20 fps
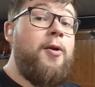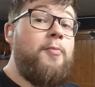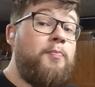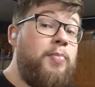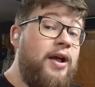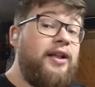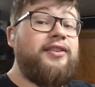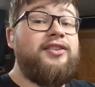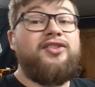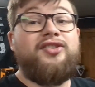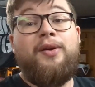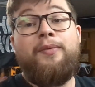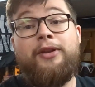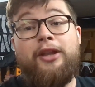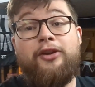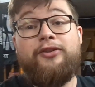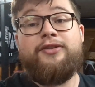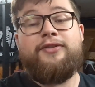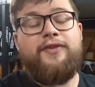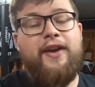but some of
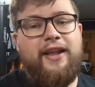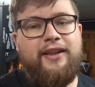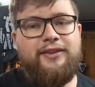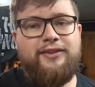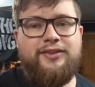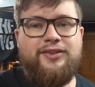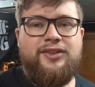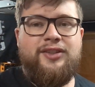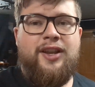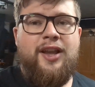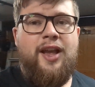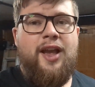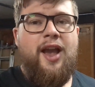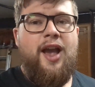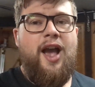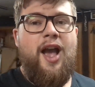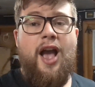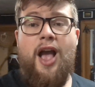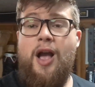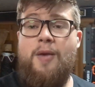those events
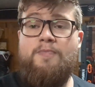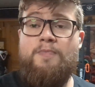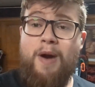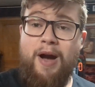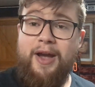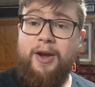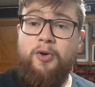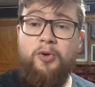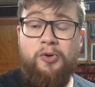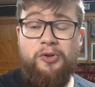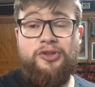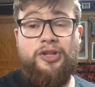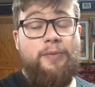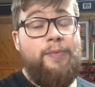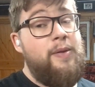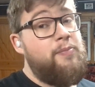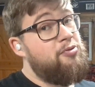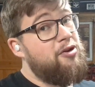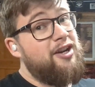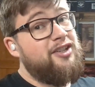might also
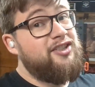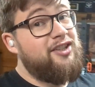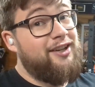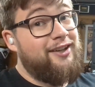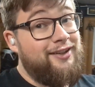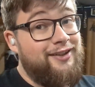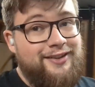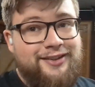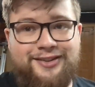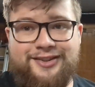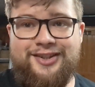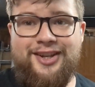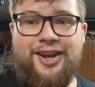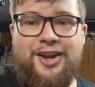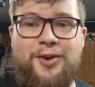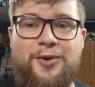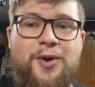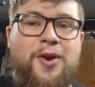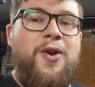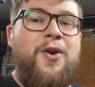be pressing.
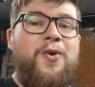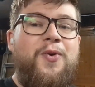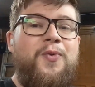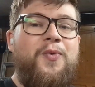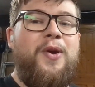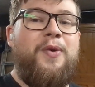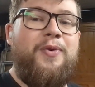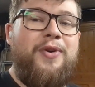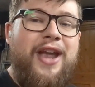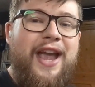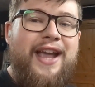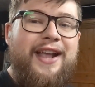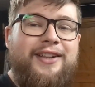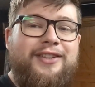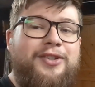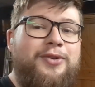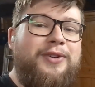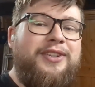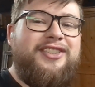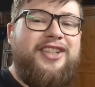So we will get
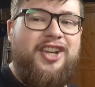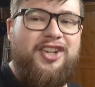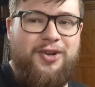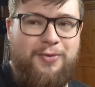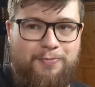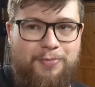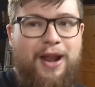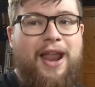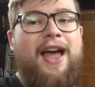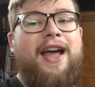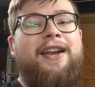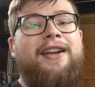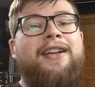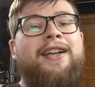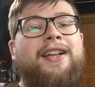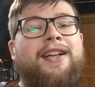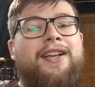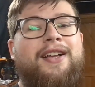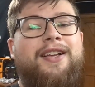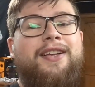into a session plan
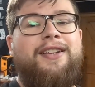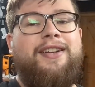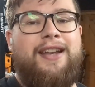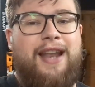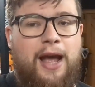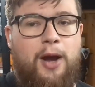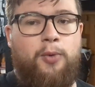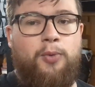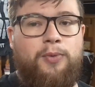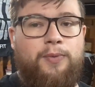now.